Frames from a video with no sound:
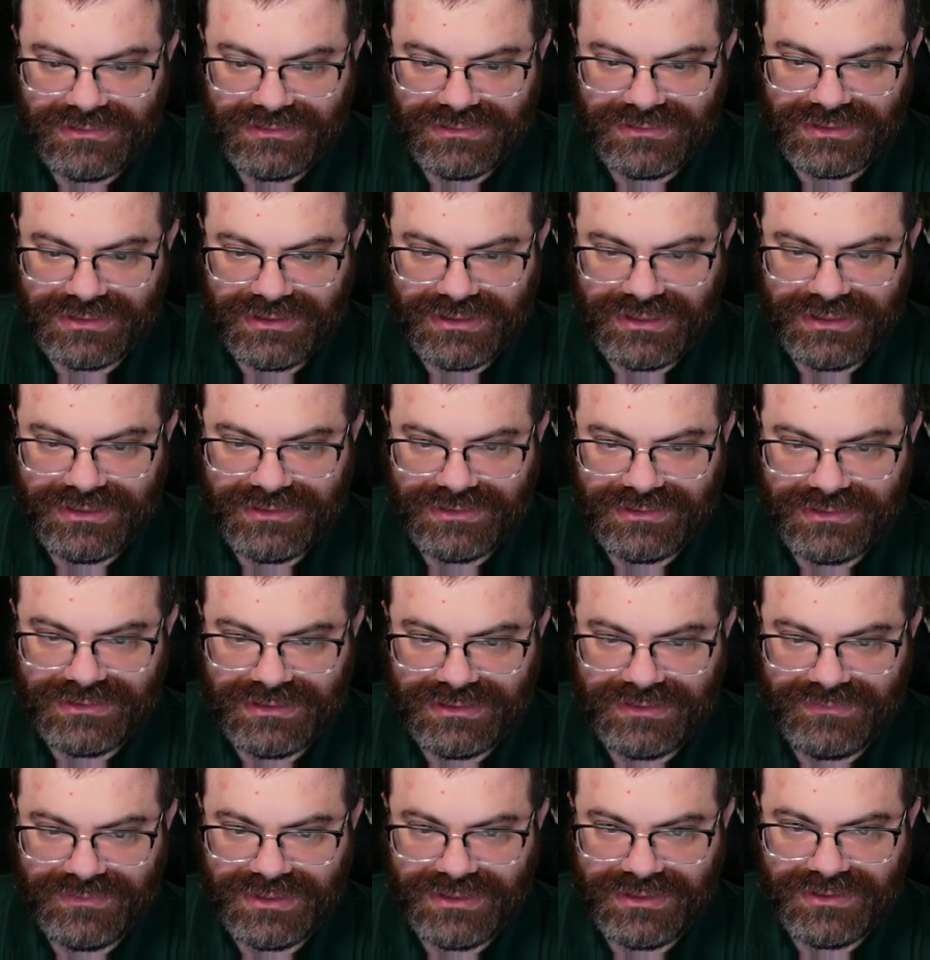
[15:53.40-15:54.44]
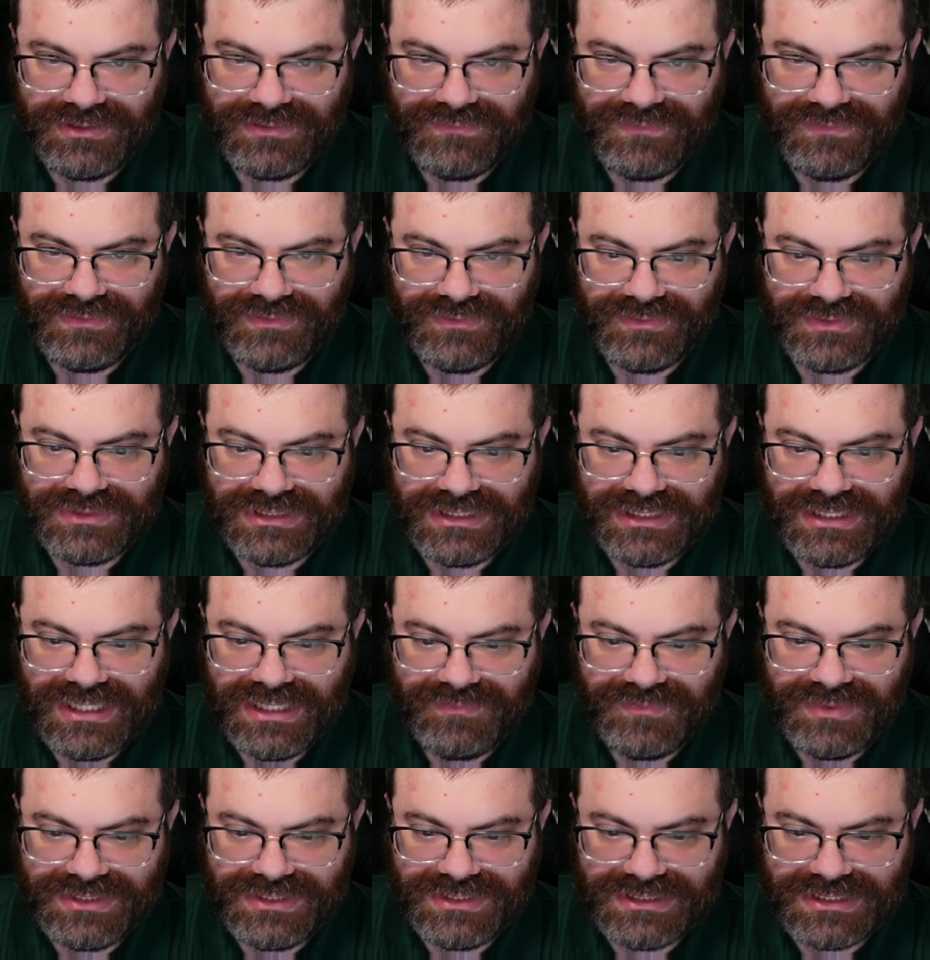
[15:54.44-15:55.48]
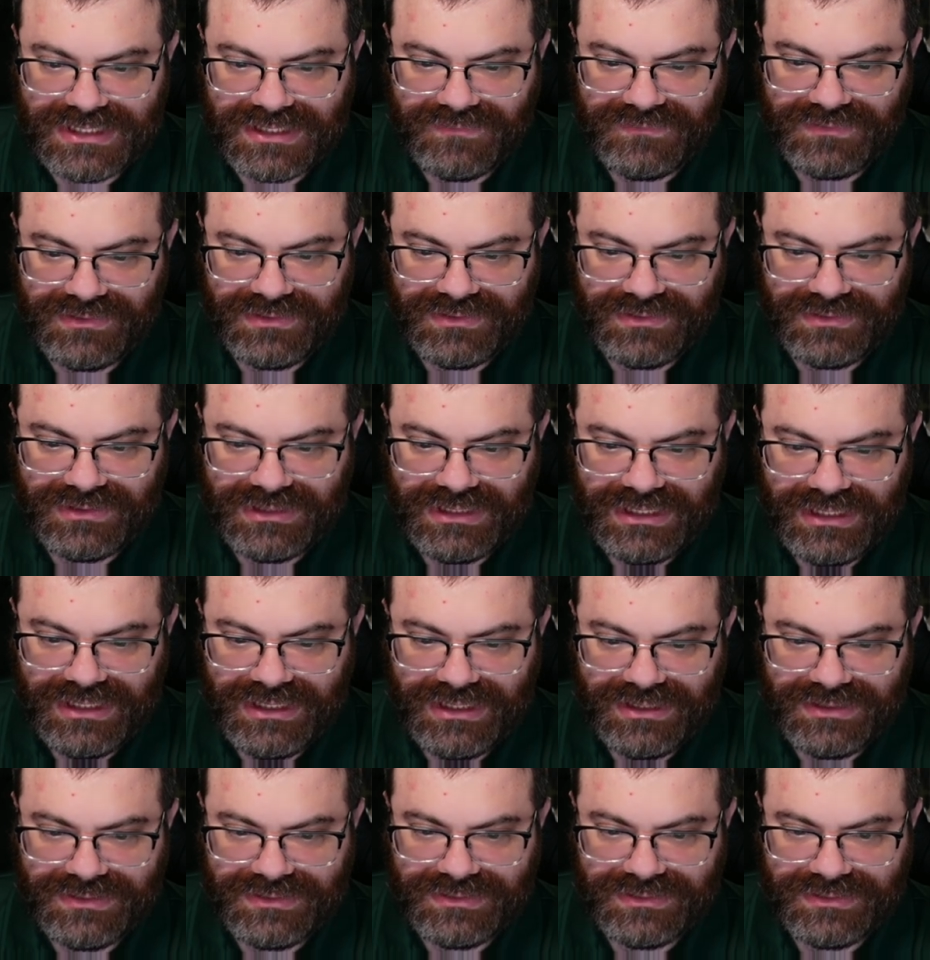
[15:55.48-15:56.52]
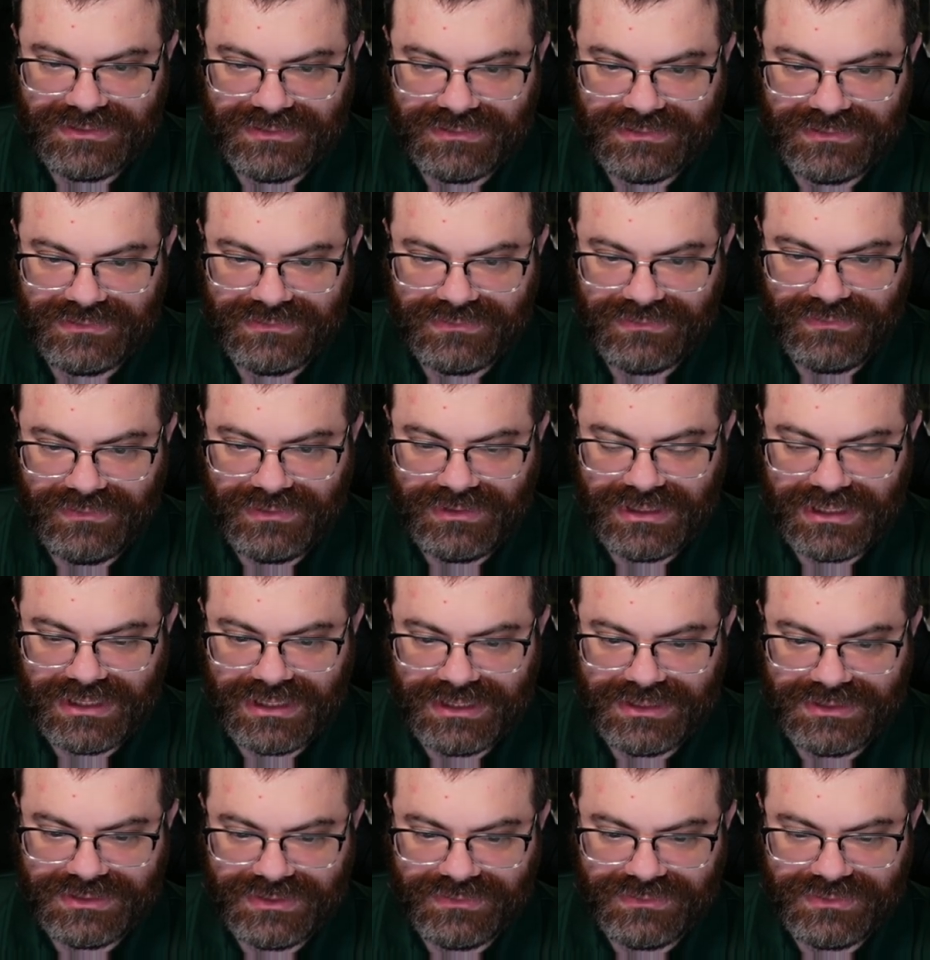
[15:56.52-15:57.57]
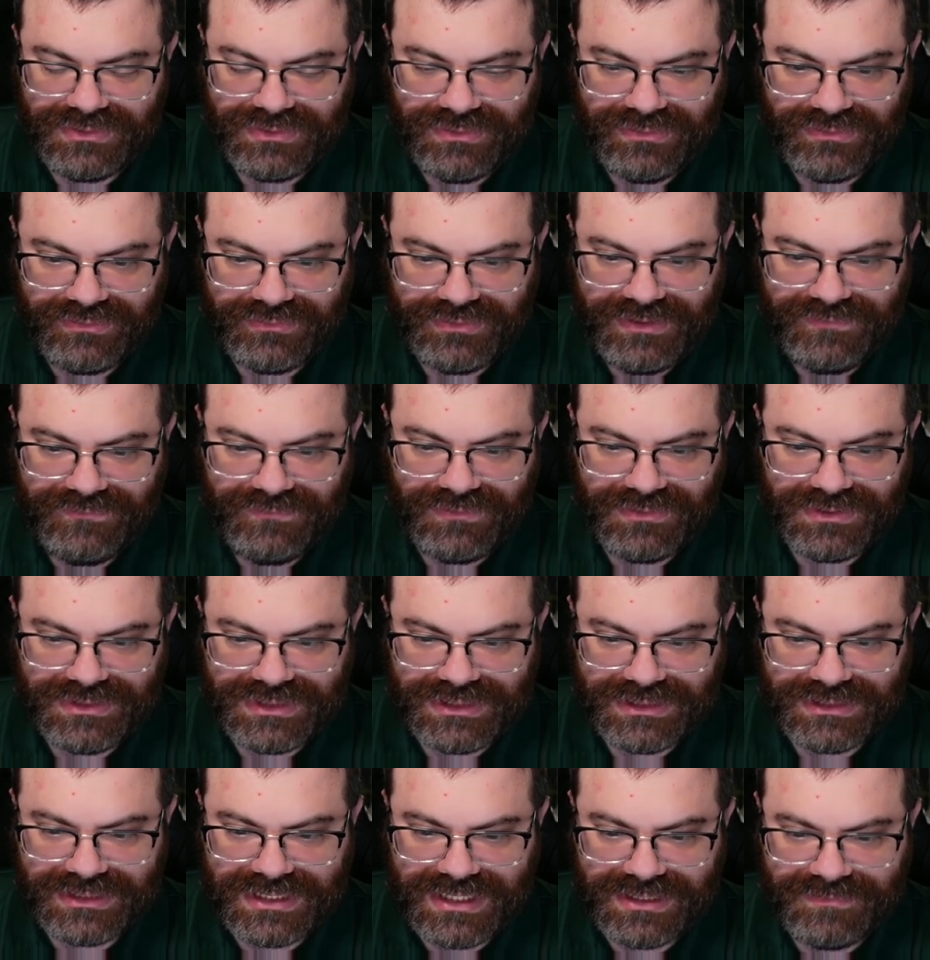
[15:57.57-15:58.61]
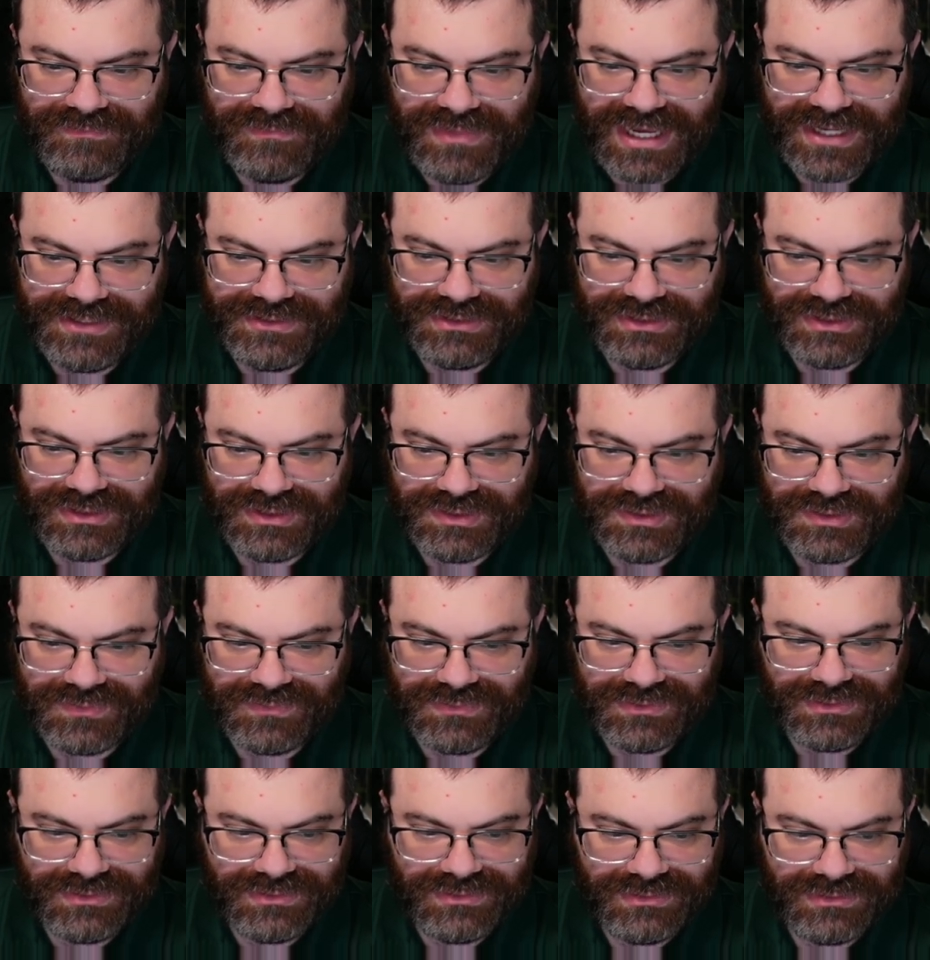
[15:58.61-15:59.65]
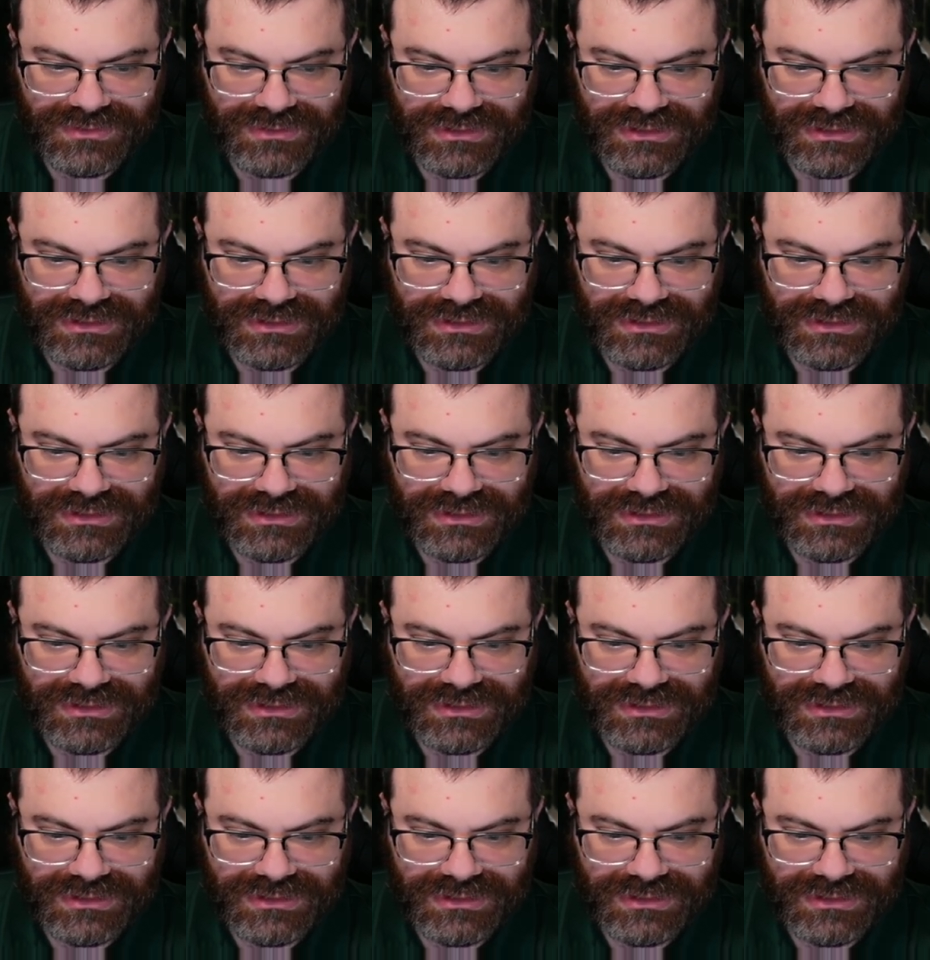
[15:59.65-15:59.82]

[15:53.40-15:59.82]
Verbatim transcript: Sorry, I'm getting confused. It can't be seven, eight, or nine. So two, three, four, six, that matches this one.